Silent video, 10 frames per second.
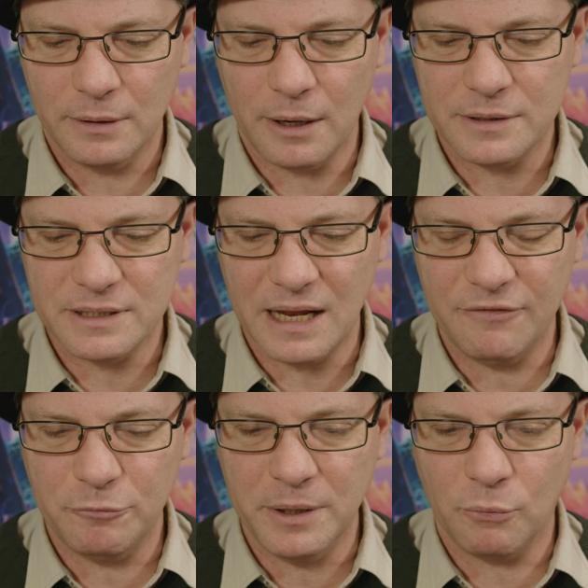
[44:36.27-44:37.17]
You know, does it
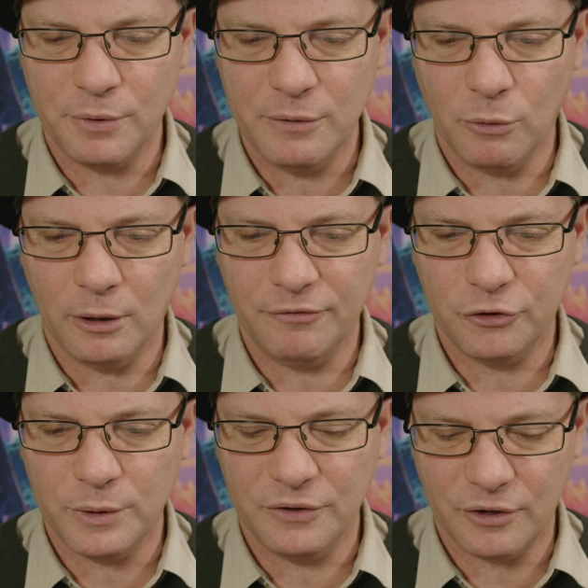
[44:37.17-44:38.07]
have to be a re-roll of
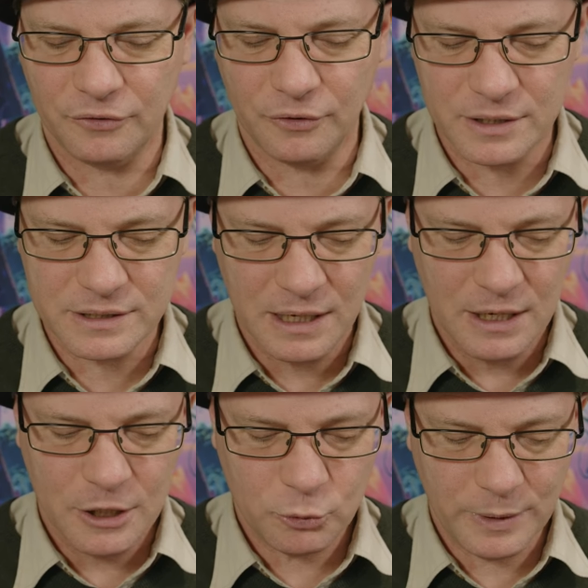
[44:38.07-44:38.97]
a twenty-sided dice?
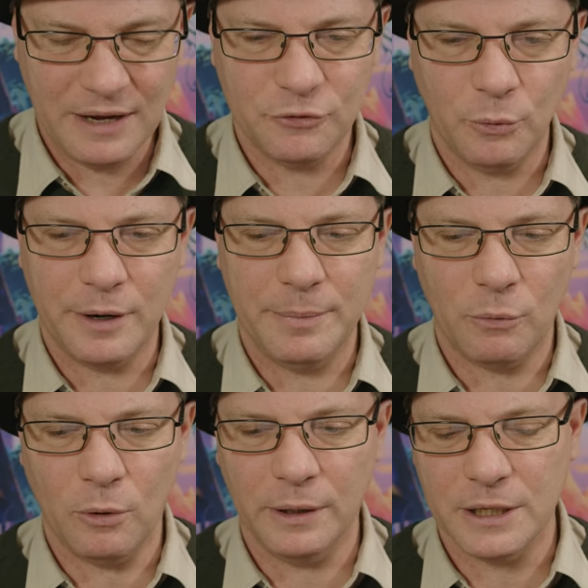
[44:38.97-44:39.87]
Do we have to worry
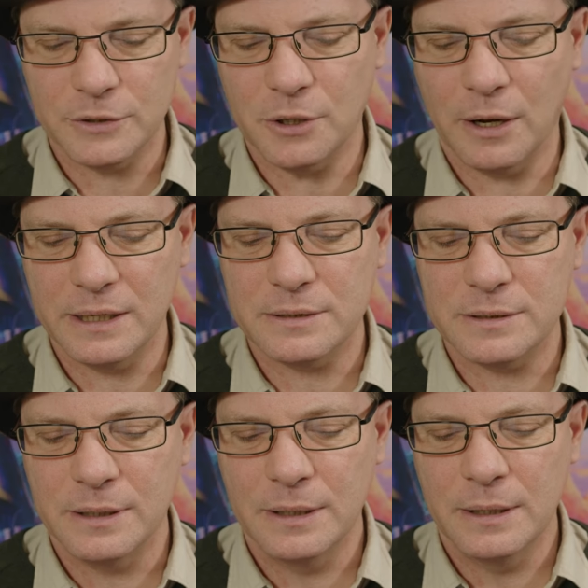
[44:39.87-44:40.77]
about rolling a
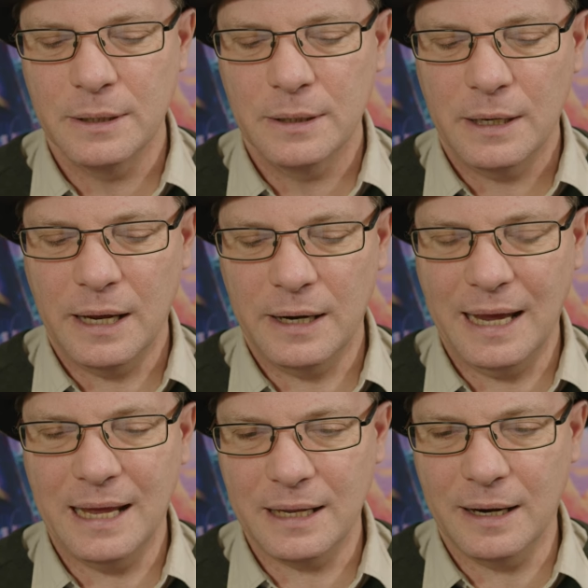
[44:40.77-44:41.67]
dice and
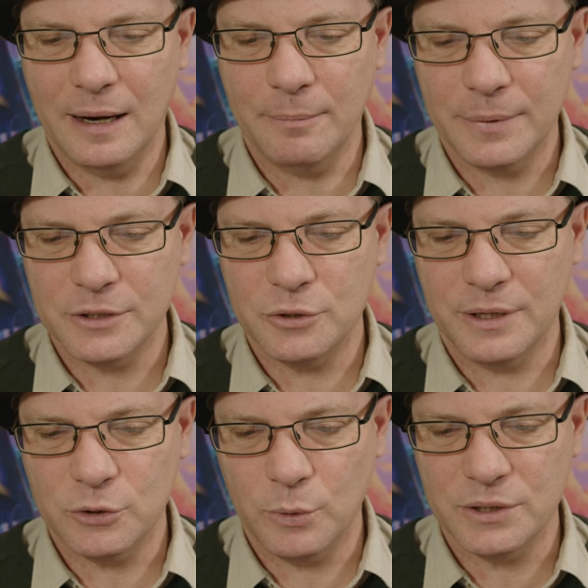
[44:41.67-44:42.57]
adding a number to
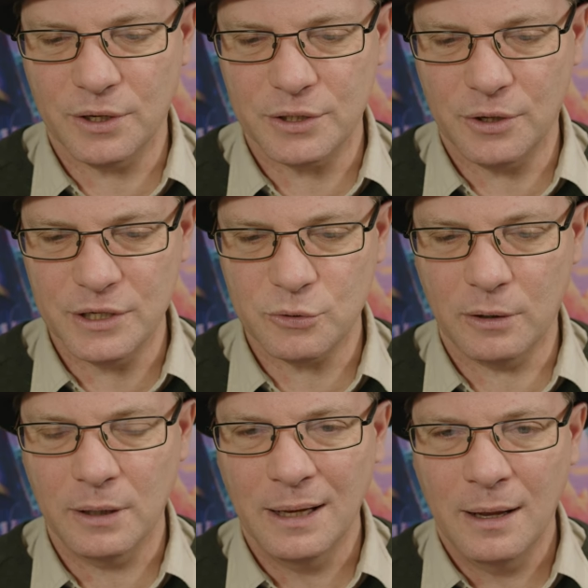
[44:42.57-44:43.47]
that twenty-sided dice
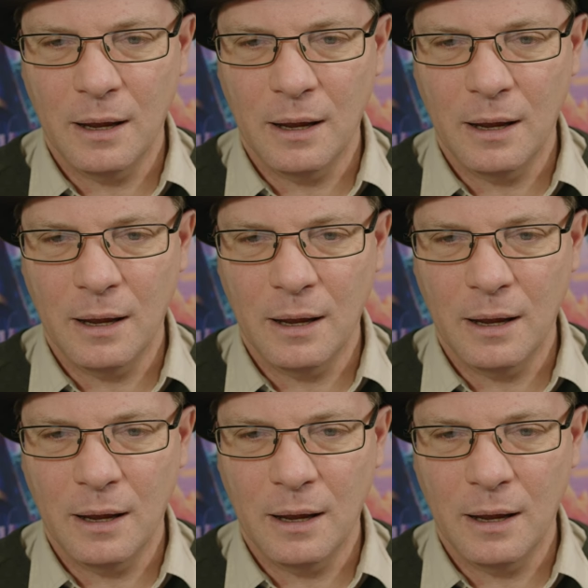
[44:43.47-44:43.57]
roll?